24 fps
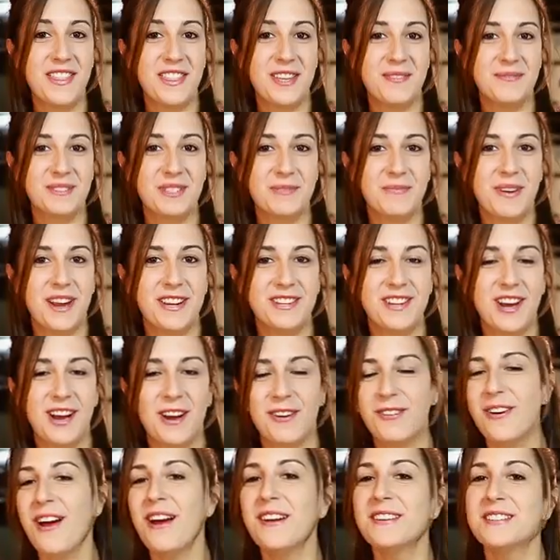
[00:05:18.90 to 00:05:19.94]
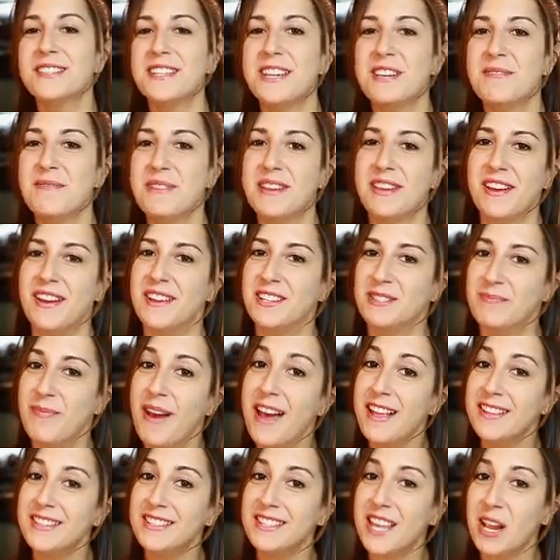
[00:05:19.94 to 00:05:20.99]
them to my dog Roxy because
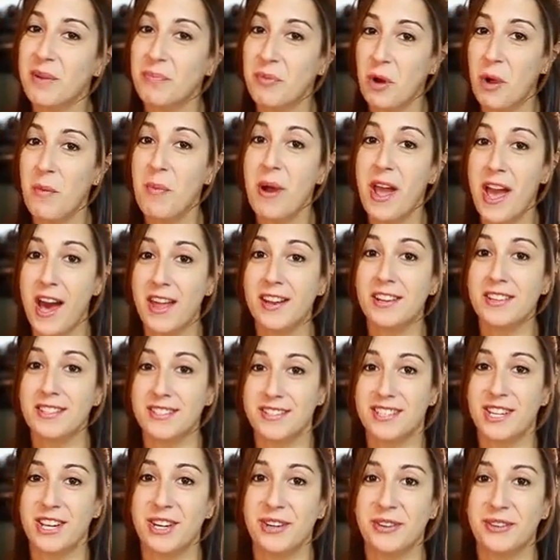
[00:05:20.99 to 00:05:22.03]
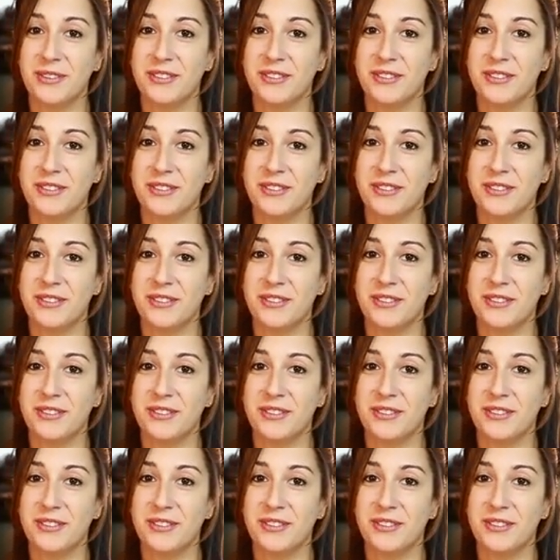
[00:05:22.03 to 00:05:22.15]
pets like probiotics too.